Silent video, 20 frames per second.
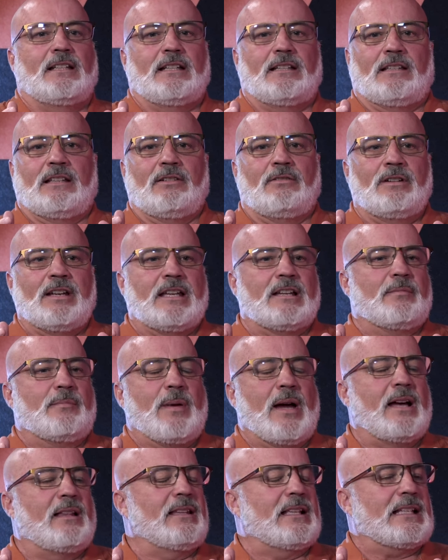the only
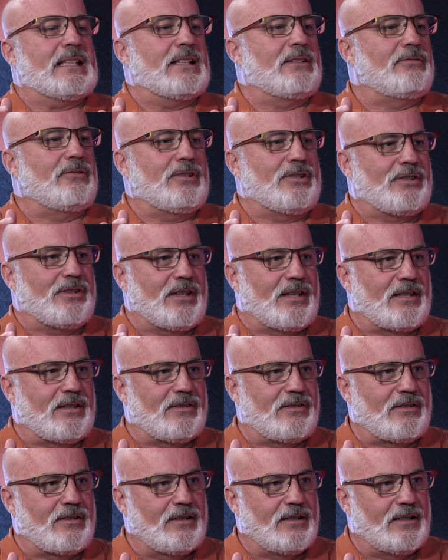compelling difference
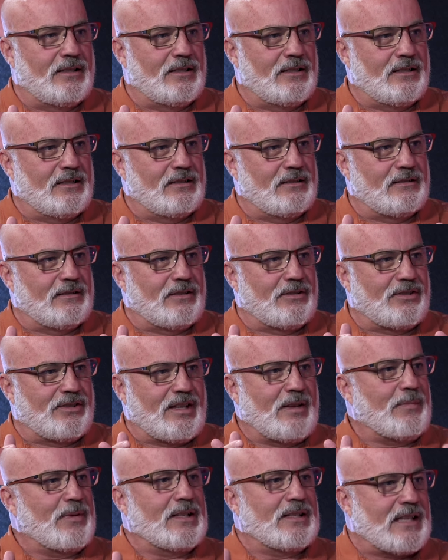is there's
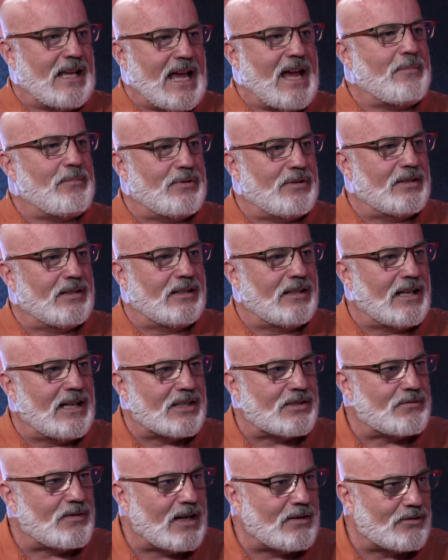something's happened in the
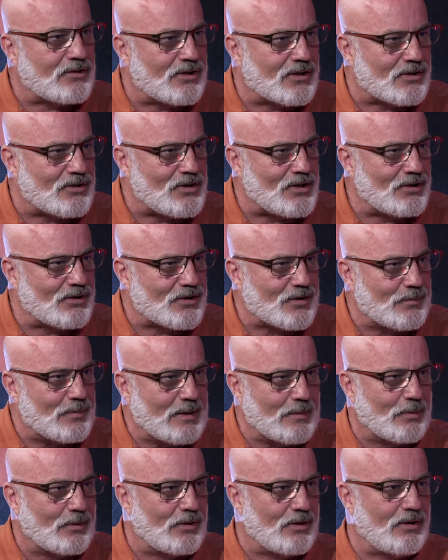last 5 or 6 years that
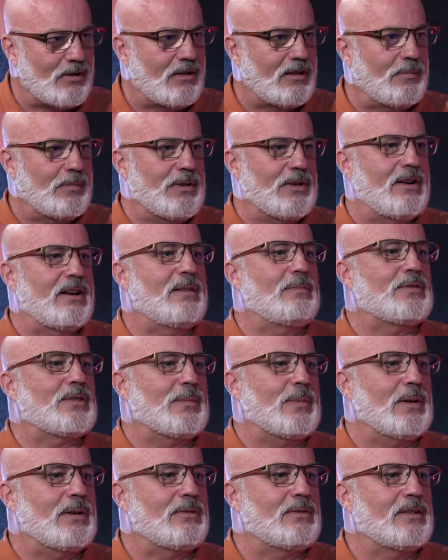people are all up in arms
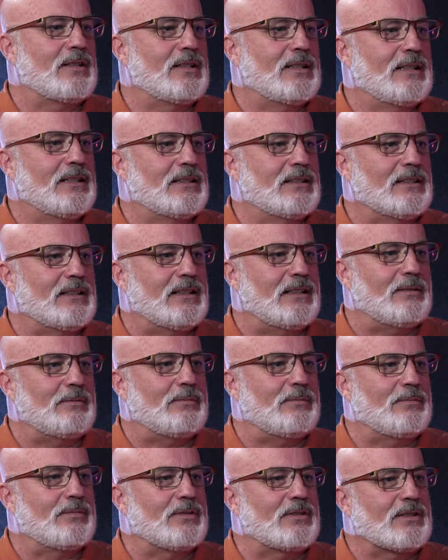about.
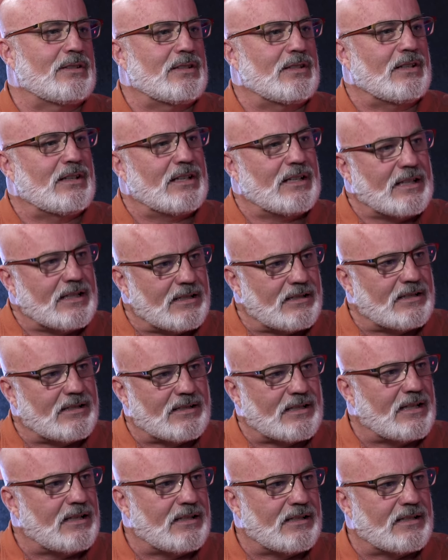
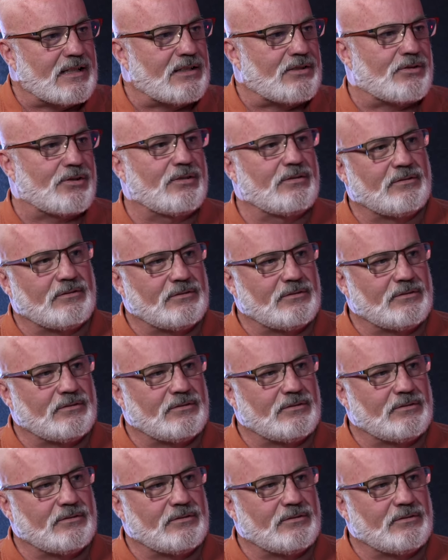Is that true?